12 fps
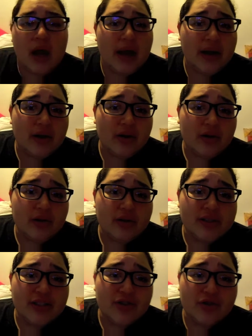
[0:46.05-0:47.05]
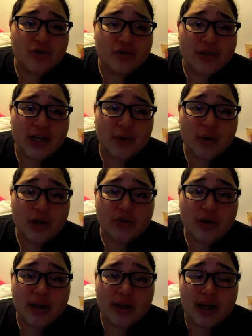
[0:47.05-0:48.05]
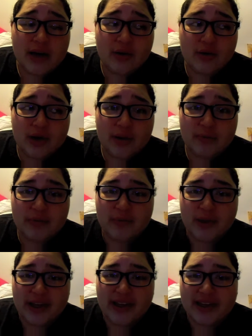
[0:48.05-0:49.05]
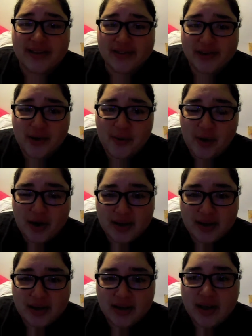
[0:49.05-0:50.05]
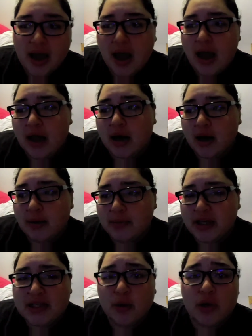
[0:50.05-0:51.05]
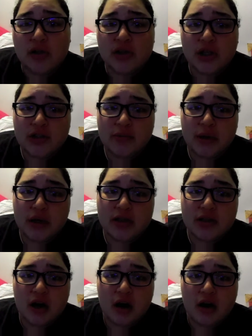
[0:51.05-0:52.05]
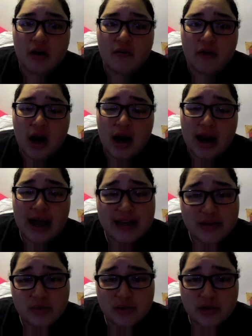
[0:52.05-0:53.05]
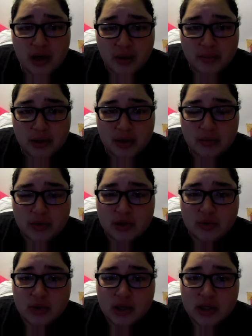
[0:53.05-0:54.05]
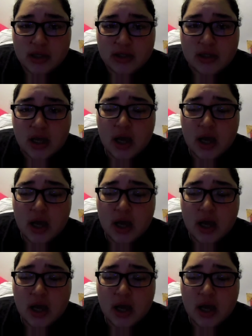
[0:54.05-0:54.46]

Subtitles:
Hi girls, it's Tuesday. I wanted to add that little clip of me yesterday walking because I wanted to touch base of last week's topic, which was